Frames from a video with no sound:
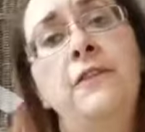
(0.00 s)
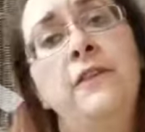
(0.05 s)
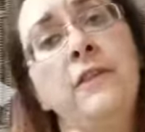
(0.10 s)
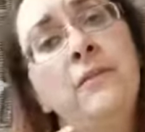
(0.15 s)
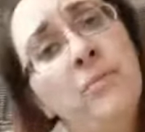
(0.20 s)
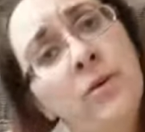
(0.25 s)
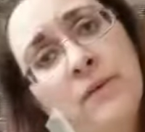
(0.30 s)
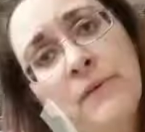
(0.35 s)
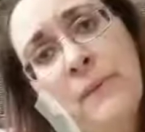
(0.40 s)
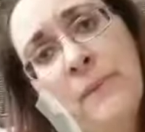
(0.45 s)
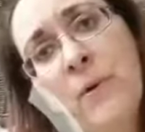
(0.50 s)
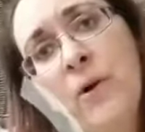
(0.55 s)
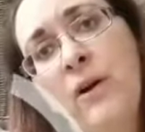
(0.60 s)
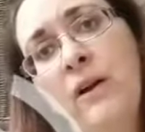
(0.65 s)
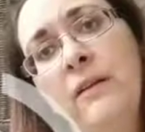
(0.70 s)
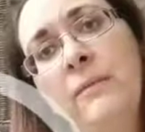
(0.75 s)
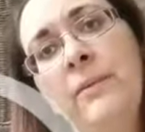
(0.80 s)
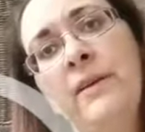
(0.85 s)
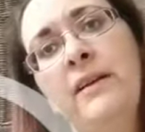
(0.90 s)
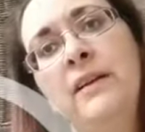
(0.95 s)
for the most
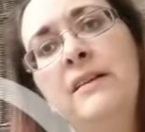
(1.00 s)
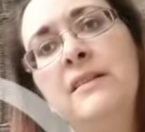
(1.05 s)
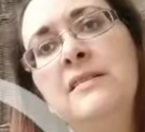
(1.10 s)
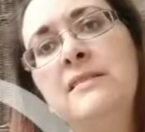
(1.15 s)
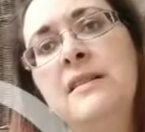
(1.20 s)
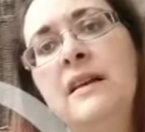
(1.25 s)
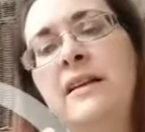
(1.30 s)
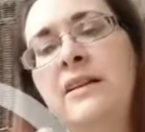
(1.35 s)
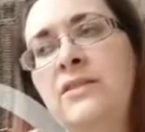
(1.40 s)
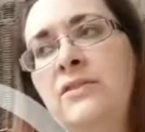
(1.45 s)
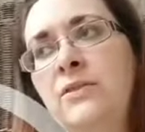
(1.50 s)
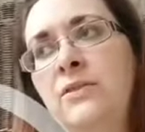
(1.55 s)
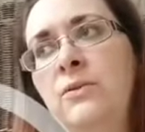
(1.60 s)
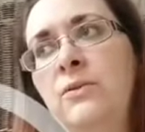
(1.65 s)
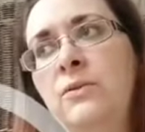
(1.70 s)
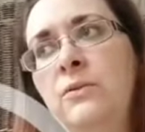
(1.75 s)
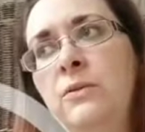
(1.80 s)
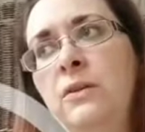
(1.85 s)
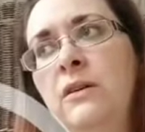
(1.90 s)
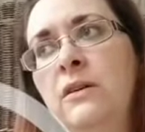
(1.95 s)
part because I
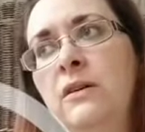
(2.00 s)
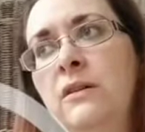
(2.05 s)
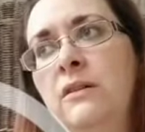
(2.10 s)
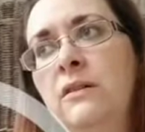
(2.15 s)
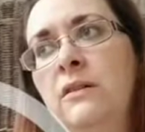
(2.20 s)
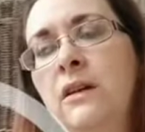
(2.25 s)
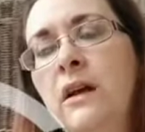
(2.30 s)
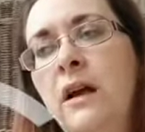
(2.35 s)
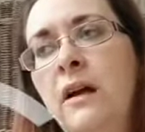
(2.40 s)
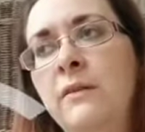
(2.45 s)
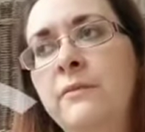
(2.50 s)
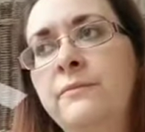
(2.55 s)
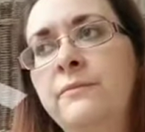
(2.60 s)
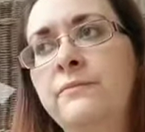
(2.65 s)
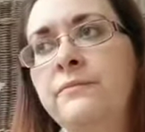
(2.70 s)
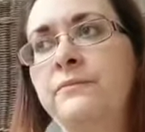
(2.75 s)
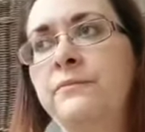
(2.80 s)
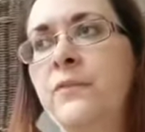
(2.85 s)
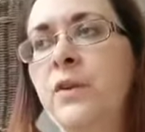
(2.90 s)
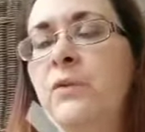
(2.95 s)
do
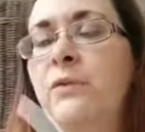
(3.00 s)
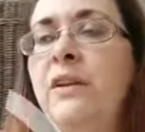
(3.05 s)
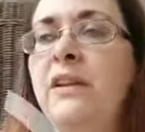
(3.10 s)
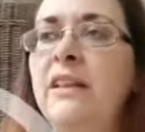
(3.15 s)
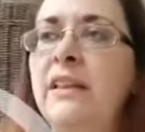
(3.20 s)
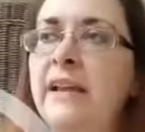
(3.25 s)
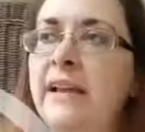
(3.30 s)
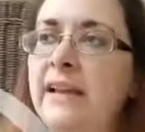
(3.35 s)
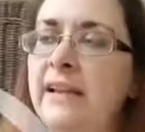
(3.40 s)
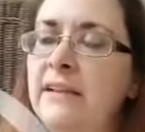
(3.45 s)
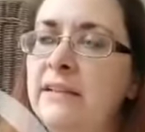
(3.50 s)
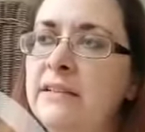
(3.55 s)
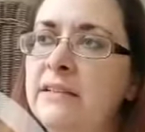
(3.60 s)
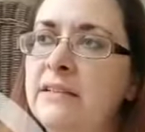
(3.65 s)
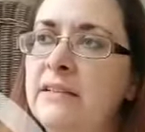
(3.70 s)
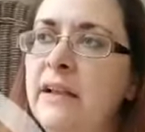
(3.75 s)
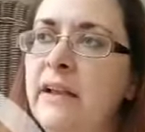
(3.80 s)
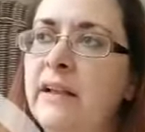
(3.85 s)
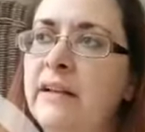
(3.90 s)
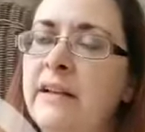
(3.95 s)
um, relate
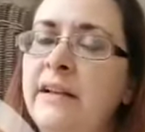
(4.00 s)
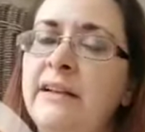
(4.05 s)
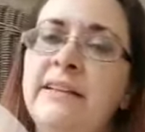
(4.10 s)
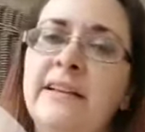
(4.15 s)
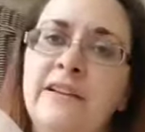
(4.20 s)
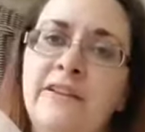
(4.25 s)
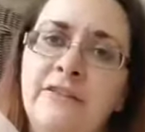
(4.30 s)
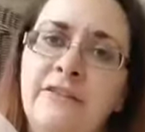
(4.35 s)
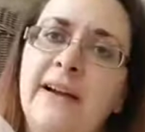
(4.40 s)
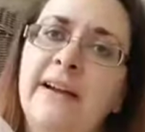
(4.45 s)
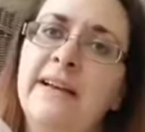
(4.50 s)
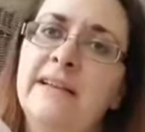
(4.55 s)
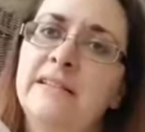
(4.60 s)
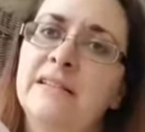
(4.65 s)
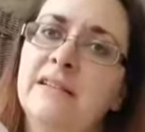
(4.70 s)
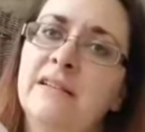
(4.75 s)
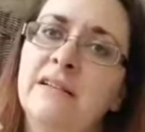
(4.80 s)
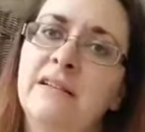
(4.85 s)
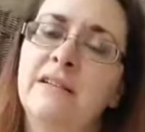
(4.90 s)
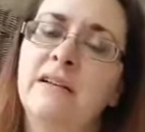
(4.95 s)
and identify
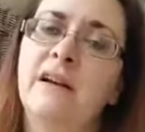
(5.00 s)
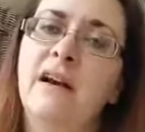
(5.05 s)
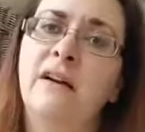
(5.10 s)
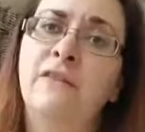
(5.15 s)
as a,